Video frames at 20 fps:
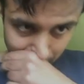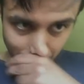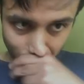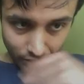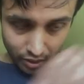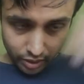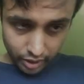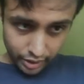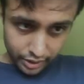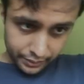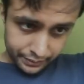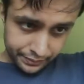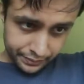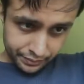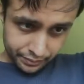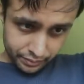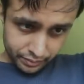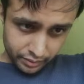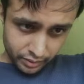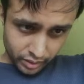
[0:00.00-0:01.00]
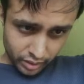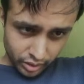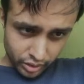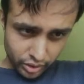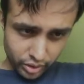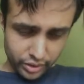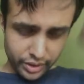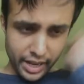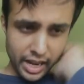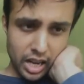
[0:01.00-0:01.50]
Okay.
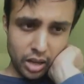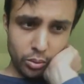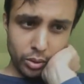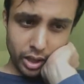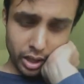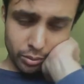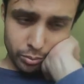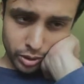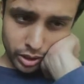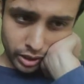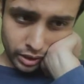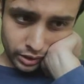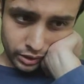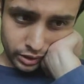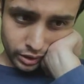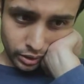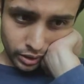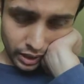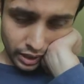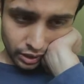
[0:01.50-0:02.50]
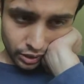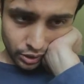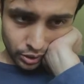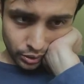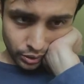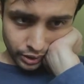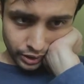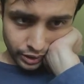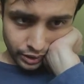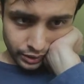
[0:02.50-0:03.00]
So now what I'm gonna do
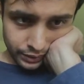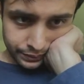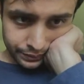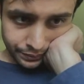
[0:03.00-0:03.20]
actually